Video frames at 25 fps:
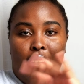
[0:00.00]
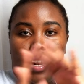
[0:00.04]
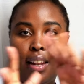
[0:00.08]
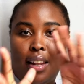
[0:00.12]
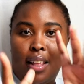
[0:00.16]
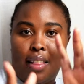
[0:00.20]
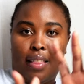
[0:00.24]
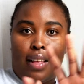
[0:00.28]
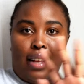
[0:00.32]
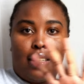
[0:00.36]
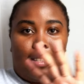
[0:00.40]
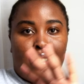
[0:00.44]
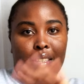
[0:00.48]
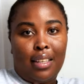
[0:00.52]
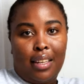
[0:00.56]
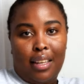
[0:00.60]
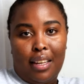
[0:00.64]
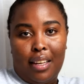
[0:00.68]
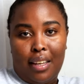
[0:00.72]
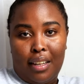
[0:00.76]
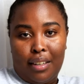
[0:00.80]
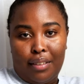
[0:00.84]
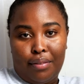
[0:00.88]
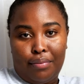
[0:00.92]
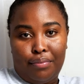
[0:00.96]
Let that
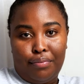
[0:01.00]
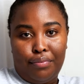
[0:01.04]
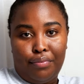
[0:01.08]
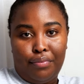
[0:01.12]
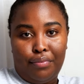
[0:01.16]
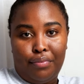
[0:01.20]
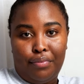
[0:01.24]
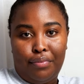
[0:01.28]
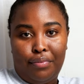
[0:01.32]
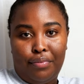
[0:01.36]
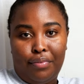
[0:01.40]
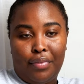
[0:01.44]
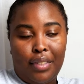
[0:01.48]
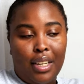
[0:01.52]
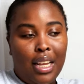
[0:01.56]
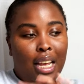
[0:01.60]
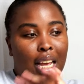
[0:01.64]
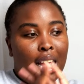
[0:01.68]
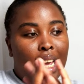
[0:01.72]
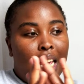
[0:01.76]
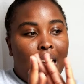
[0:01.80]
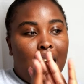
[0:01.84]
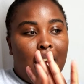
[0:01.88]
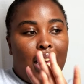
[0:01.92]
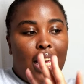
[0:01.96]
sink in.
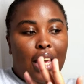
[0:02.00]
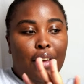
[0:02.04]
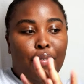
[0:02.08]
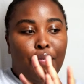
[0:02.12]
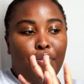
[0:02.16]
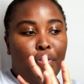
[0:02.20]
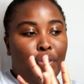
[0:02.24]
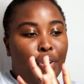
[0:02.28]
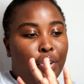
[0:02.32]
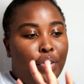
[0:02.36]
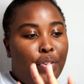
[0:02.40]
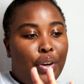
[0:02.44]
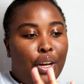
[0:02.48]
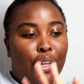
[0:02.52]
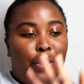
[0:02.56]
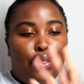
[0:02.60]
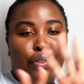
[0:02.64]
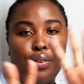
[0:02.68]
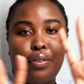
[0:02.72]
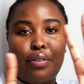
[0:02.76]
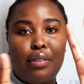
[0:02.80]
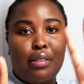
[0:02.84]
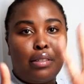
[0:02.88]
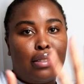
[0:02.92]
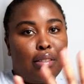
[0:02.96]
If you're going
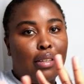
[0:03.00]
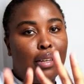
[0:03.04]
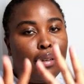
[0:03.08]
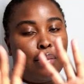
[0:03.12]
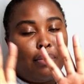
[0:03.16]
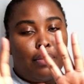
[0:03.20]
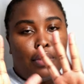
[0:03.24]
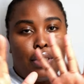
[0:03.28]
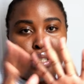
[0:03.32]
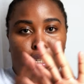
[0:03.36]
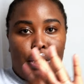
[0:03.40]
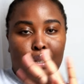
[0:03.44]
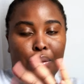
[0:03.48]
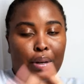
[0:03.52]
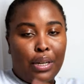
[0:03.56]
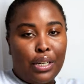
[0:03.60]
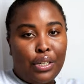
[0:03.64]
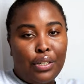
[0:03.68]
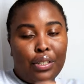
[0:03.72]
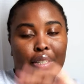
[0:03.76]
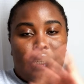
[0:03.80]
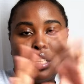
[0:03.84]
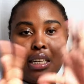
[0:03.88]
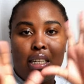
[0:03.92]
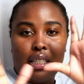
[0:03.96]
through the same
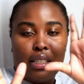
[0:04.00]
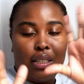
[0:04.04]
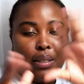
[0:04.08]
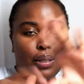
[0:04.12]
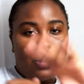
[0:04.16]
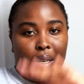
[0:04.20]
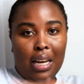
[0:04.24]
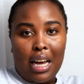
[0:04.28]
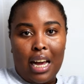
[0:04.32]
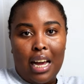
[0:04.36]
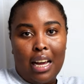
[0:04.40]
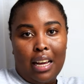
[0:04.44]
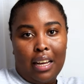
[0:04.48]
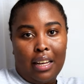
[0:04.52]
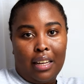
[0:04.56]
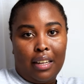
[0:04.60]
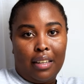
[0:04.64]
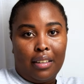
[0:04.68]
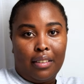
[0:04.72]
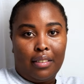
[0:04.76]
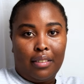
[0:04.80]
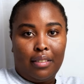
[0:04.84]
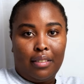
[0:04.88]
situation, it's okay.